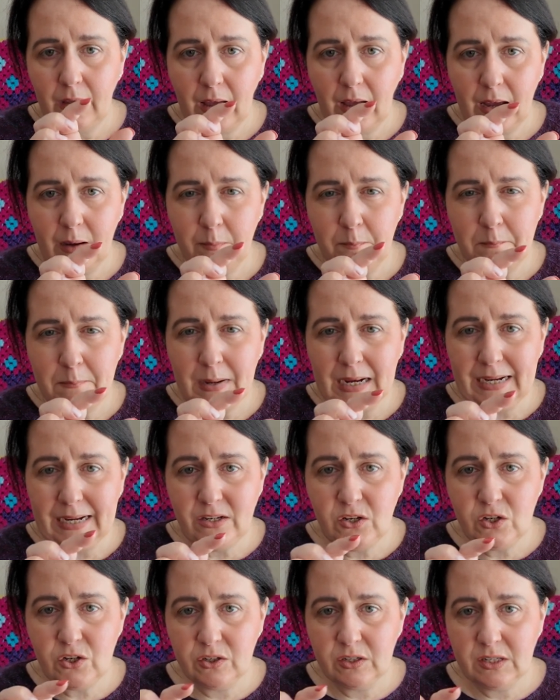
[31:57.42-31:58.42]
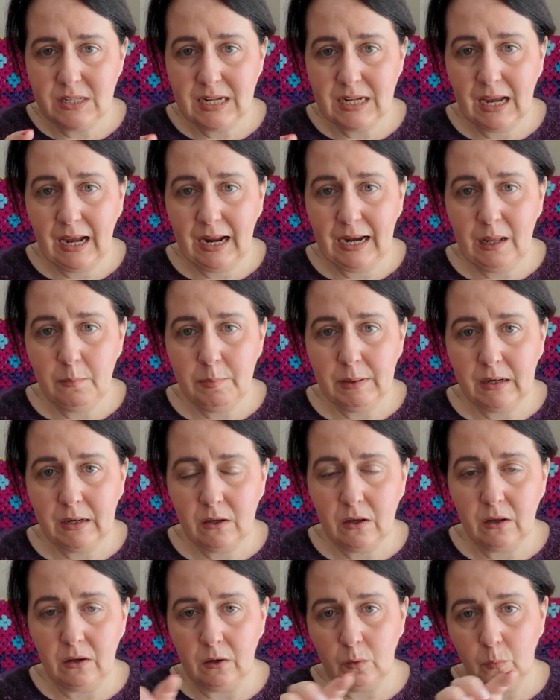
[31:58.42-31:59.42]
I might do a tiny bit of
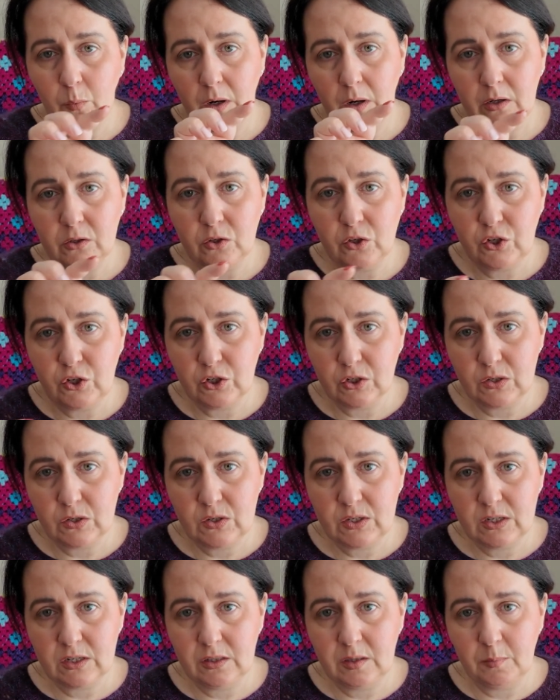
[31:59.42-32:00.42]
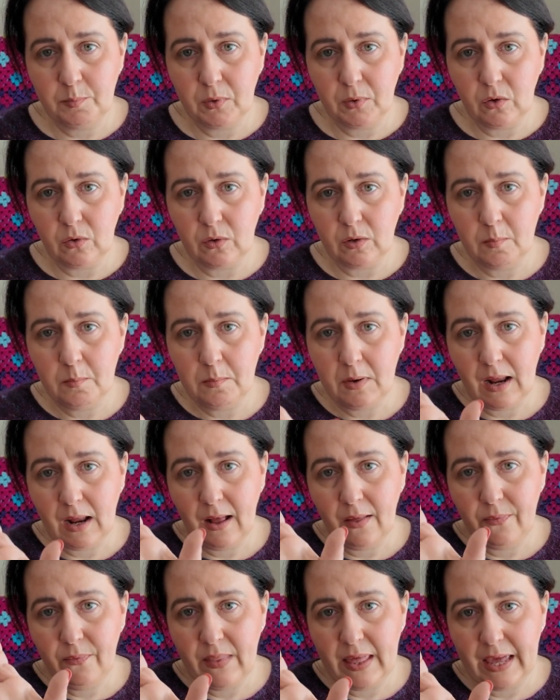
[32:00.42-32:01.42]
colour work just at the bottom
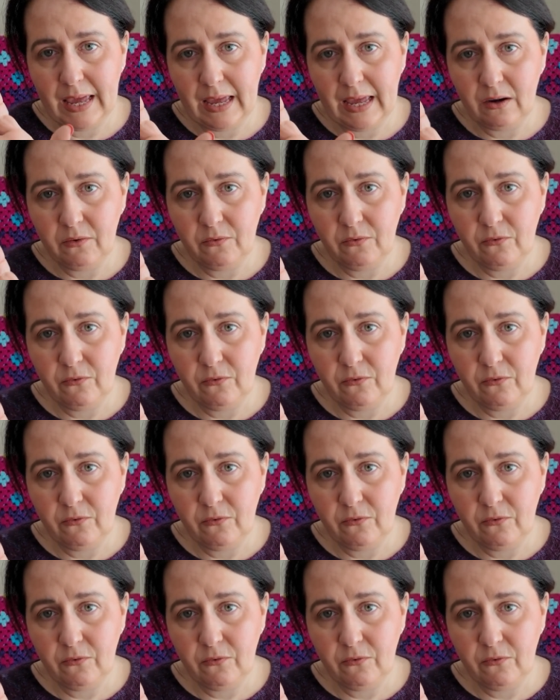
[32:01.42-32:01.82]
and then